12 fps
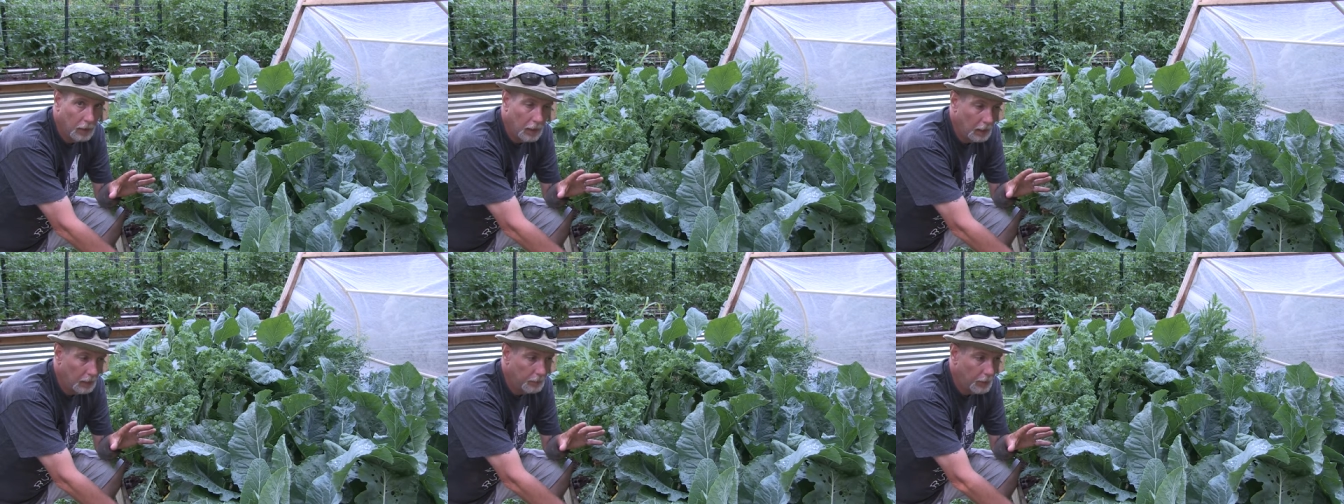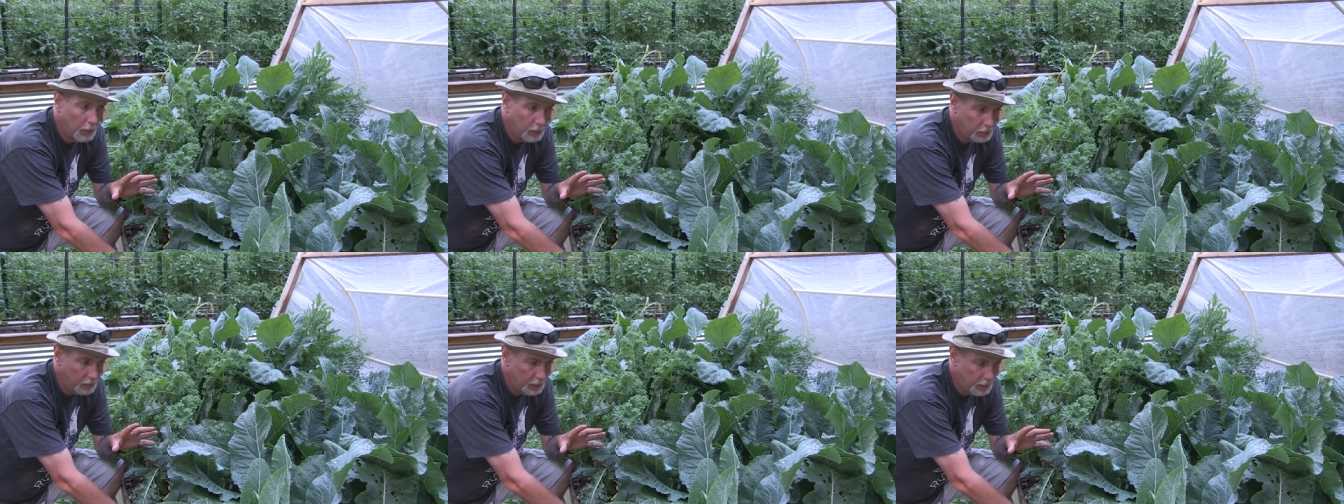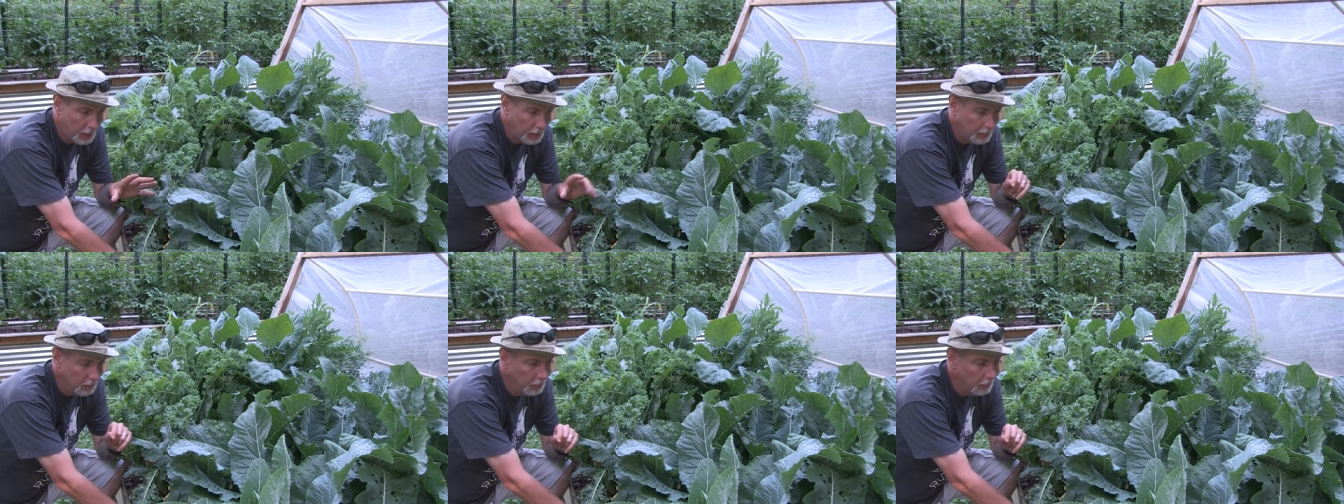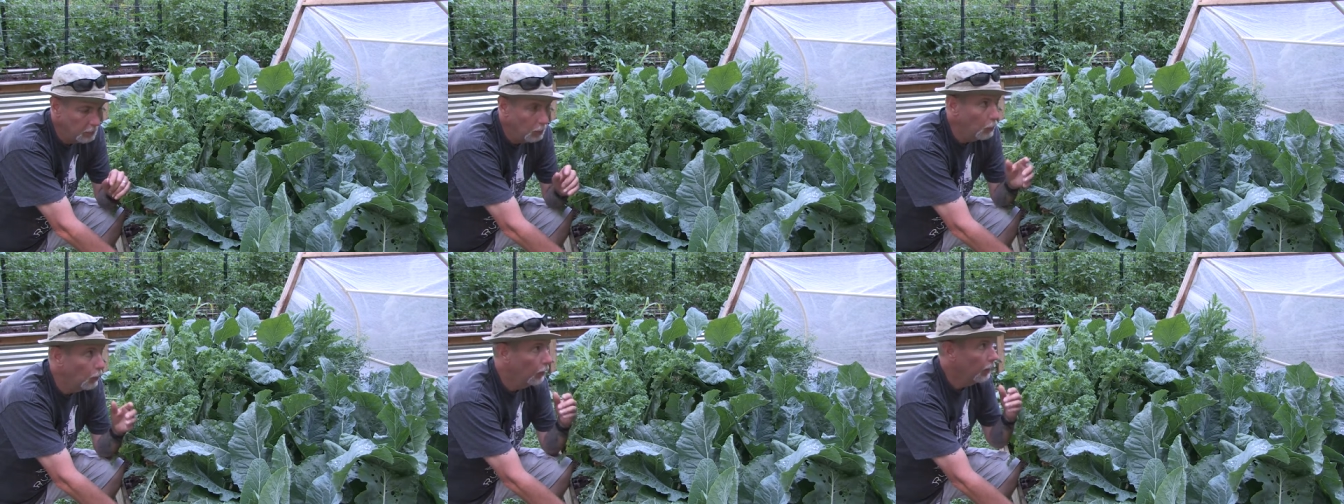uh, partially shaded
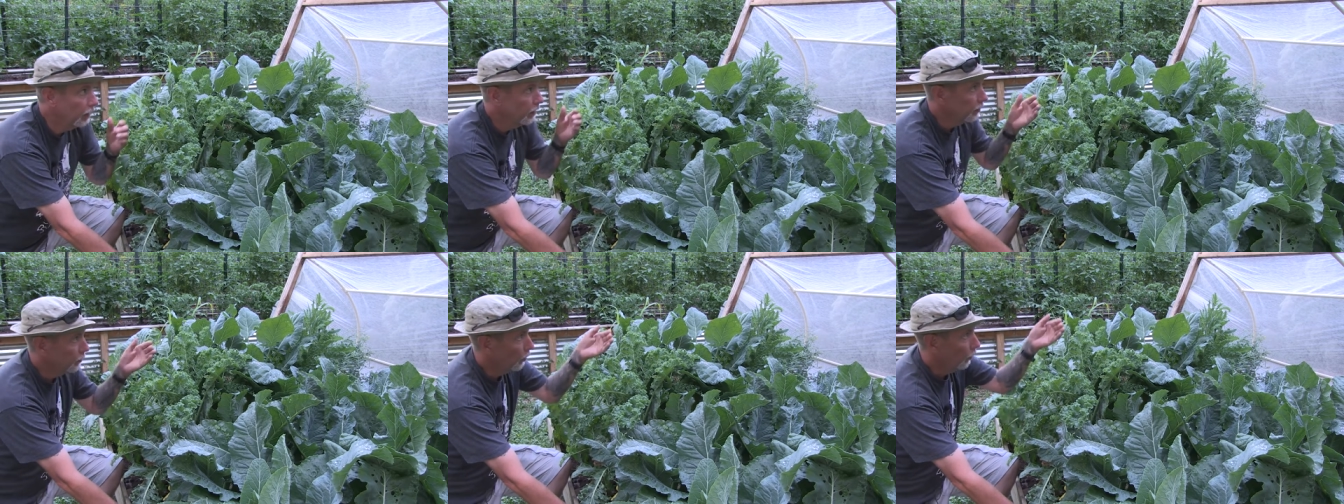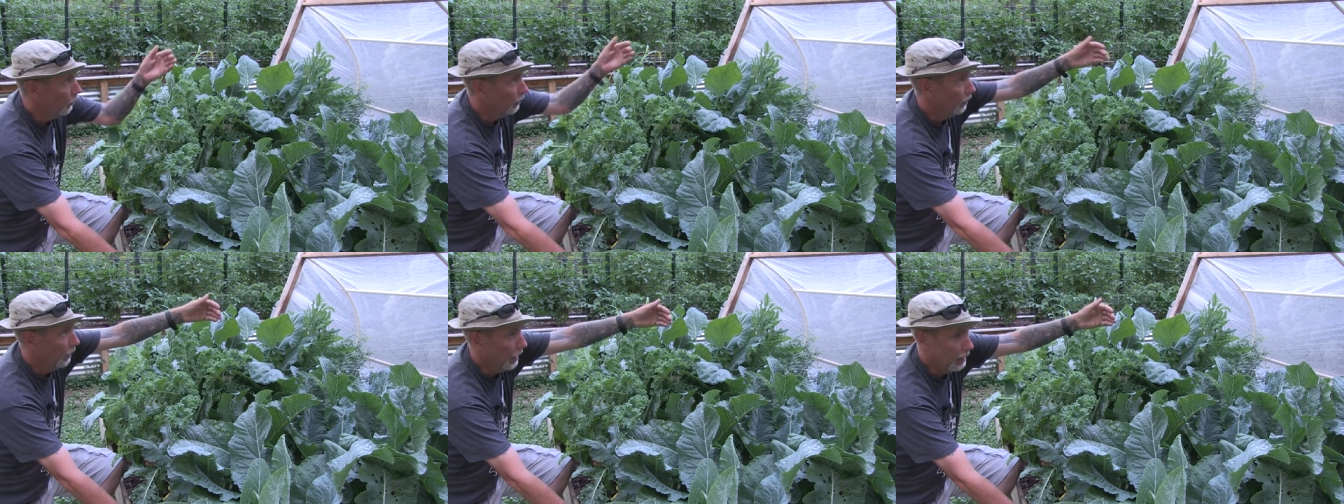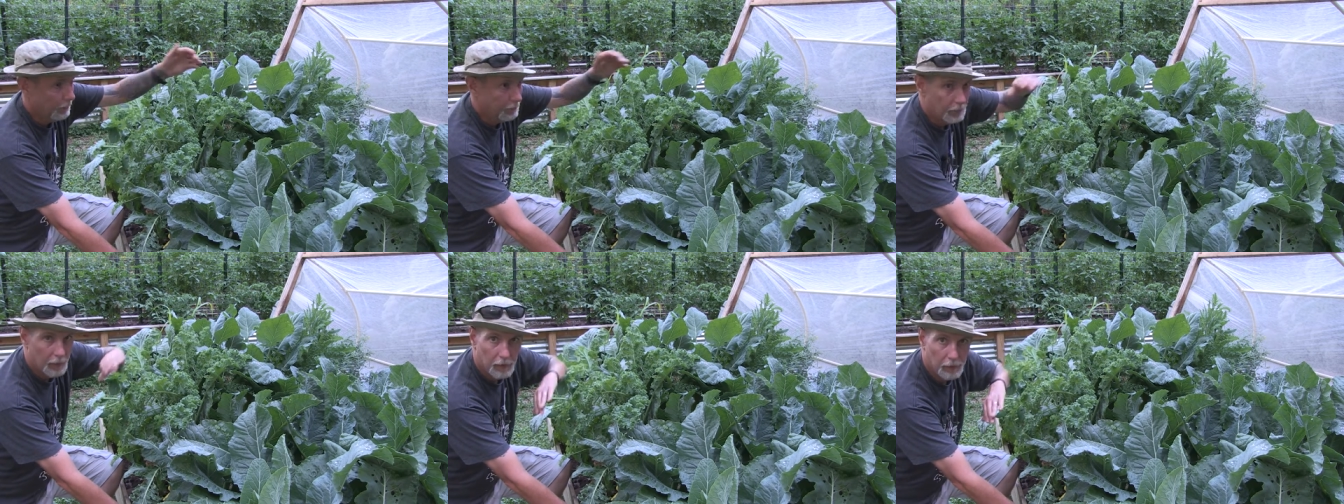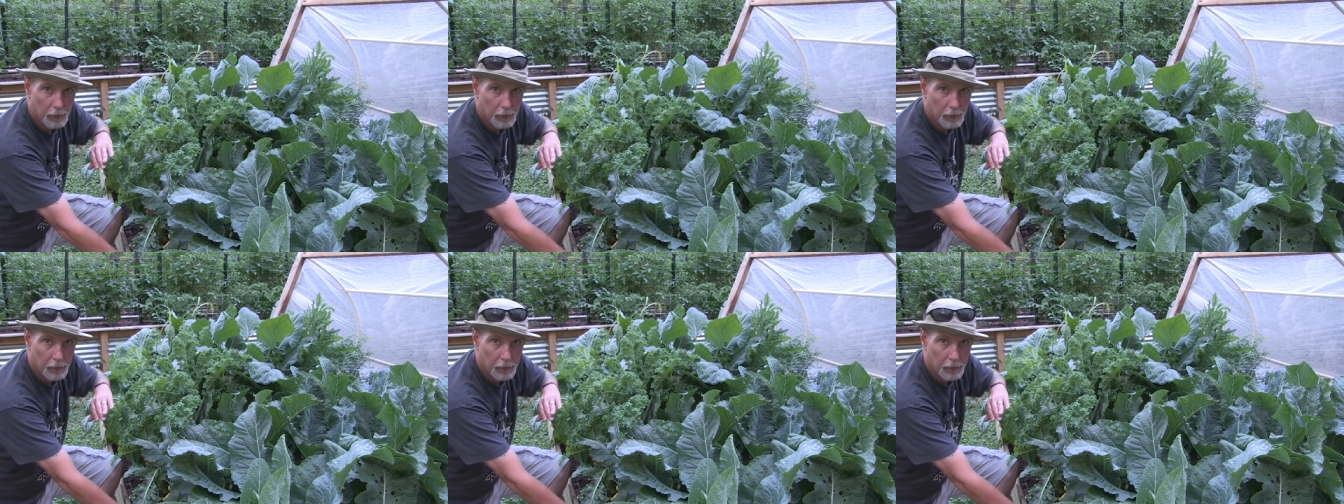or and you don't have the,